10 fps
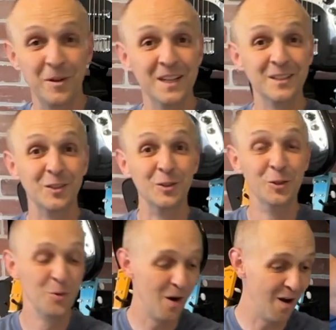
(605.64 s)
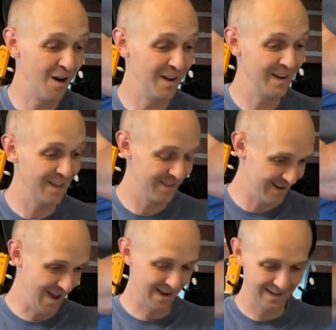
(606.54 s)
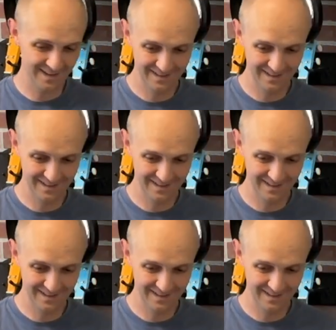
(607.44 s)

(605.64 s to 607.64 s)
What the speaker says: we get to glue on the neck.